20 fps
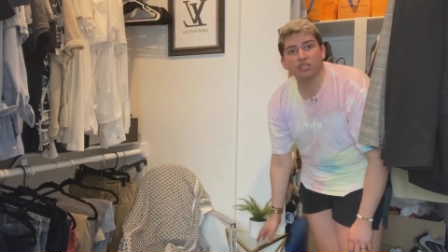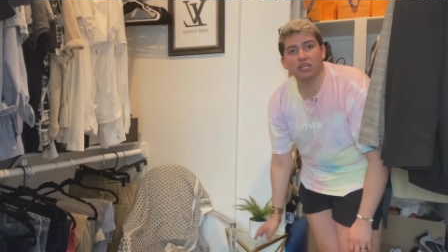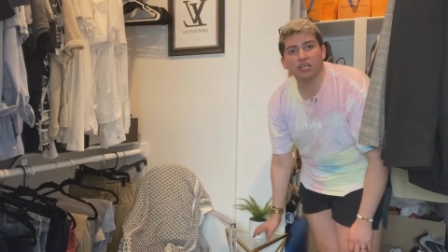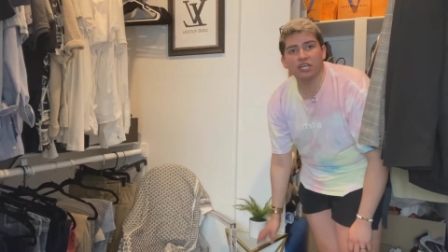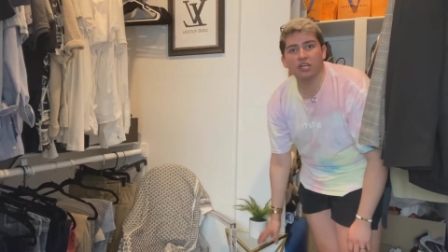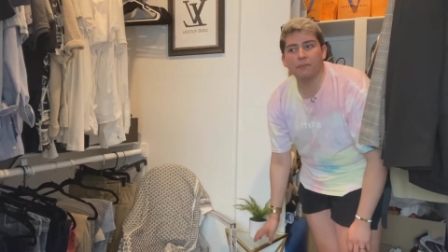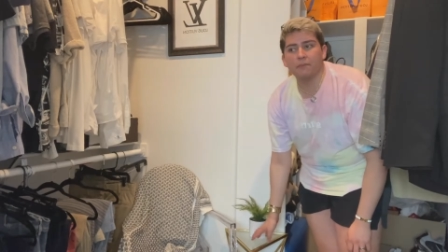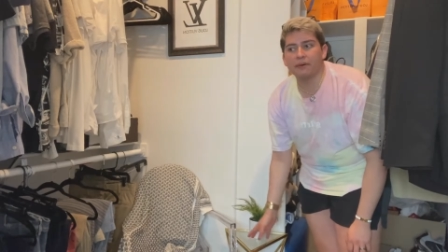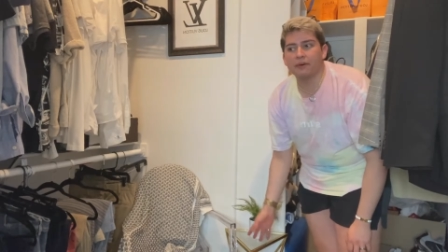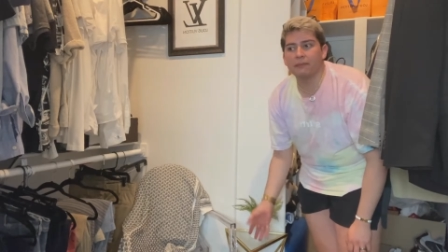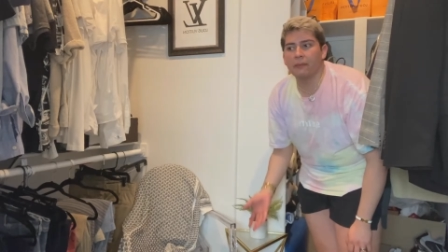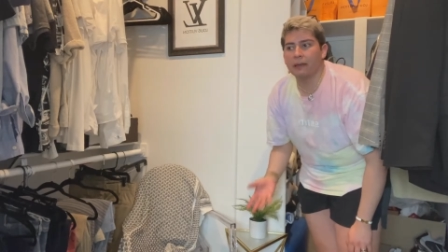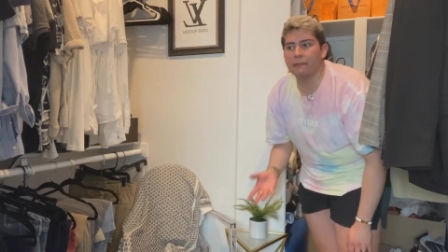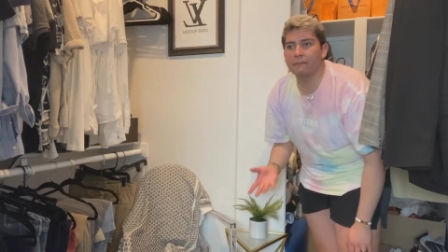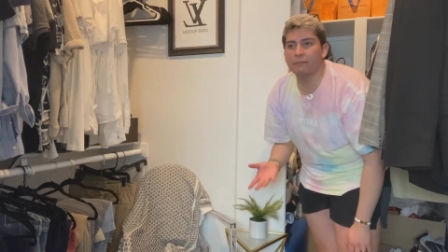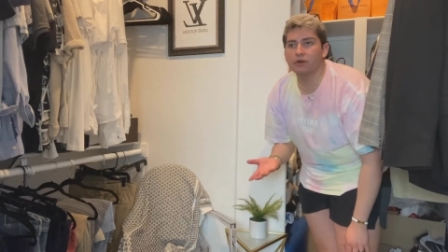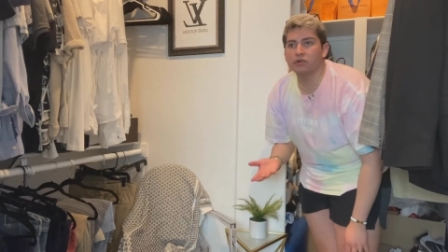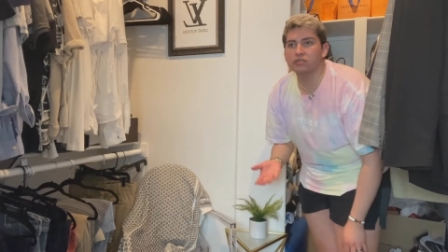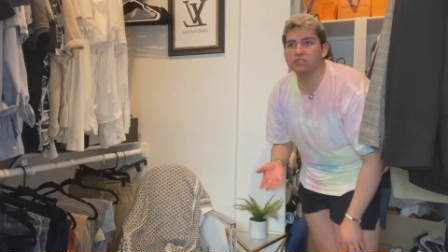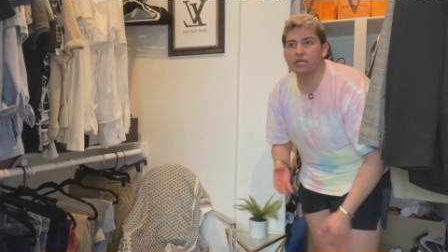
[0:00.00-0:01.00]
on here, but my
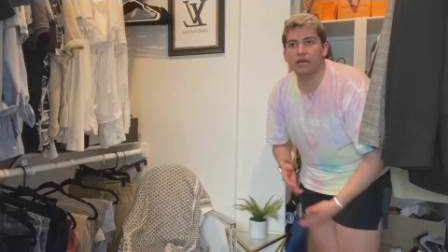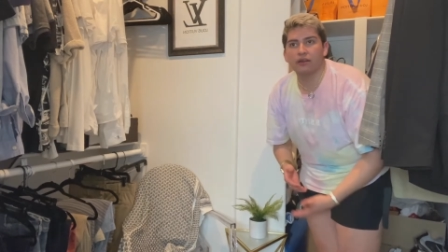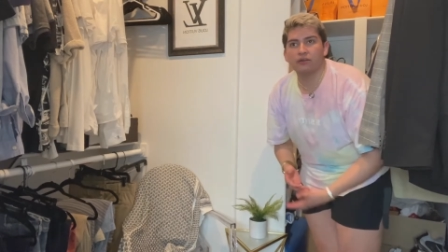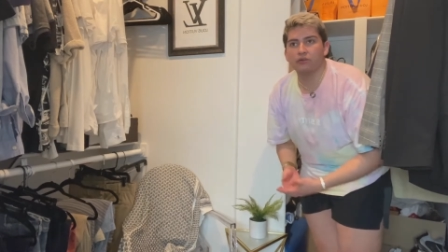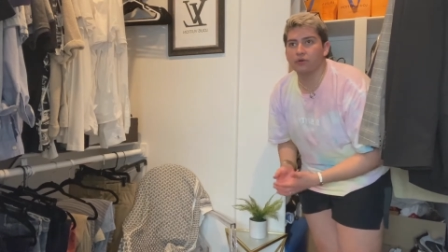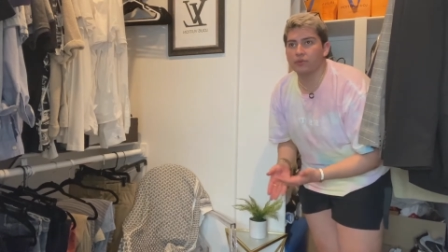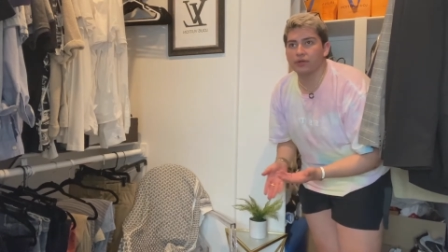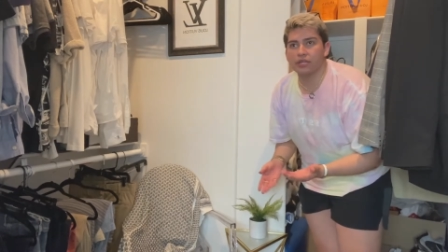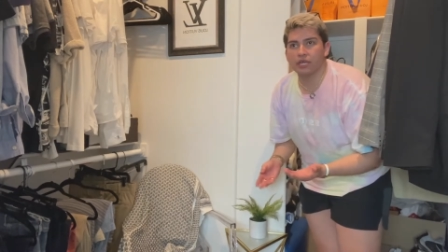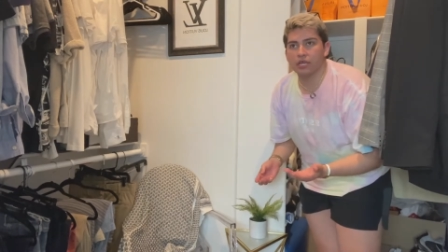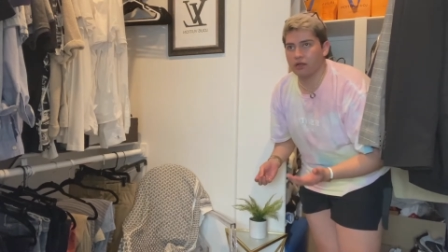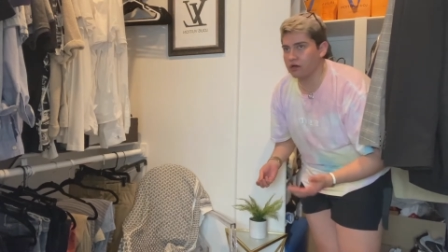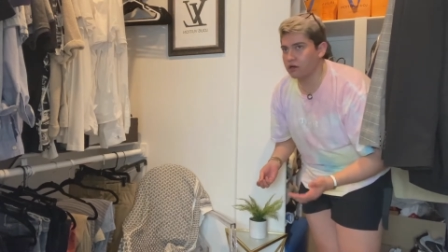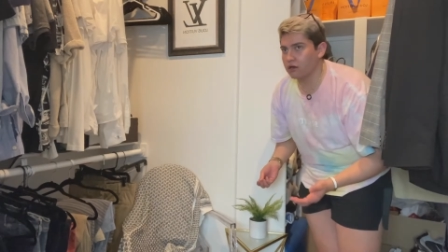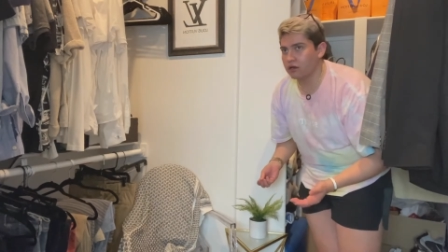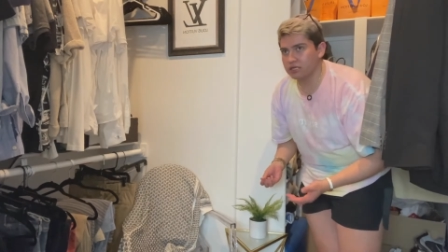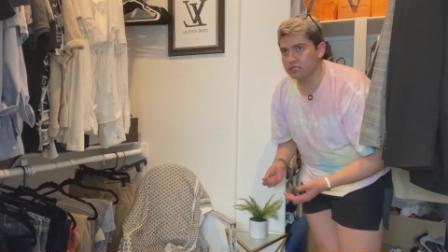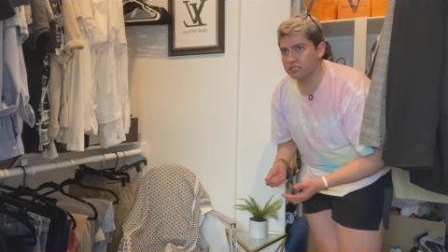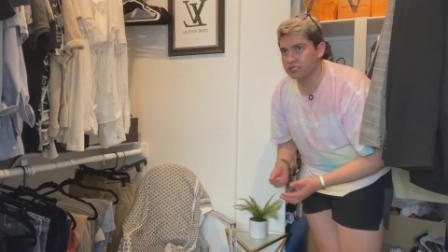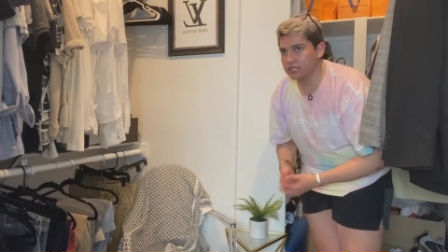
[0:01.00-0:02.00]
books, I don't know where they are,
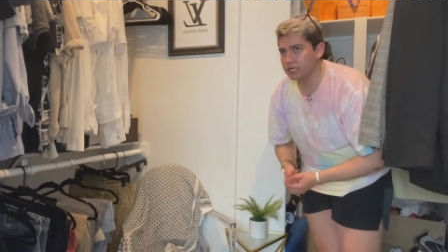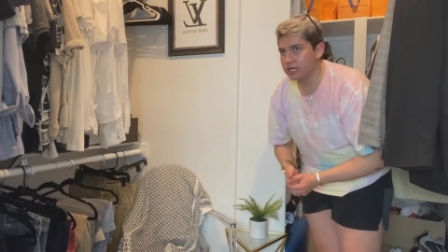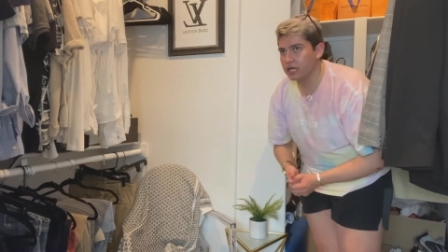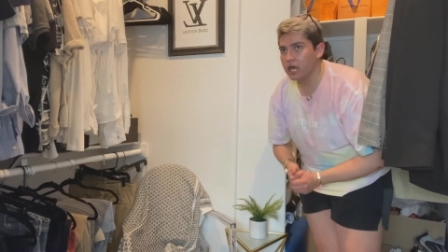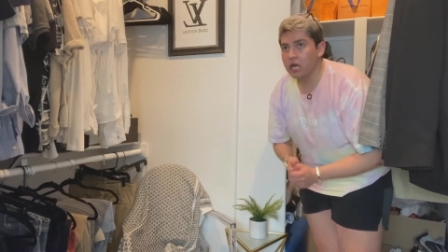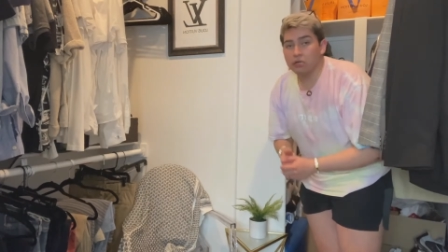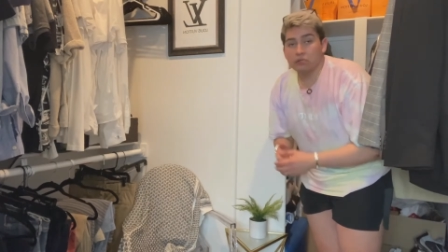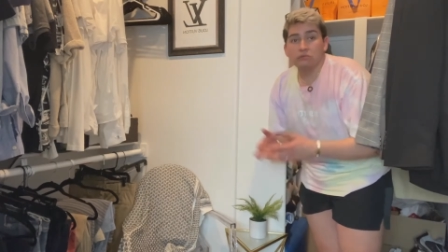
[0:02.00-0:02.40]
honestly.